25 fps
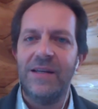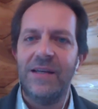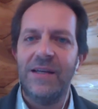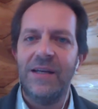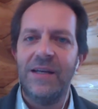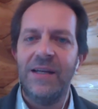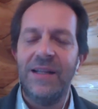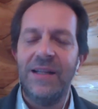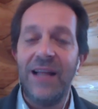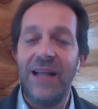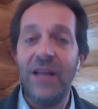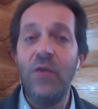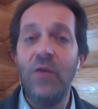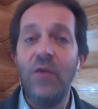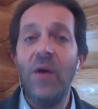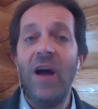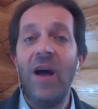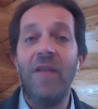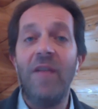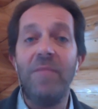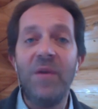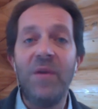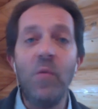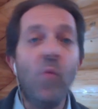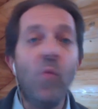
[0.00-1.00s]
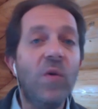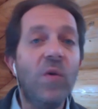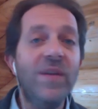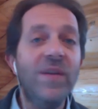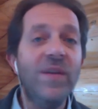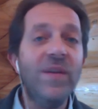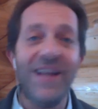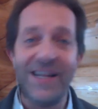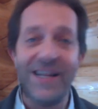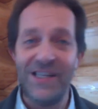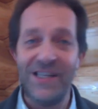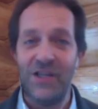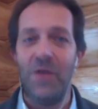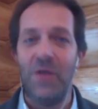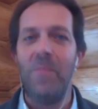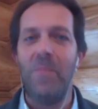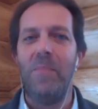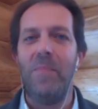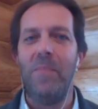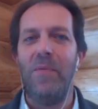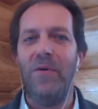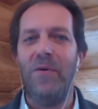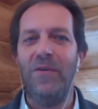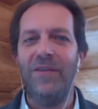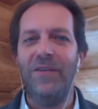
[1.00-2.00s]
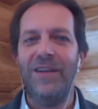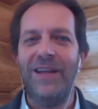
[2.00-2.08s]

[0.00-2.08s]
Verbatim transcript: that you have been wounded at some point,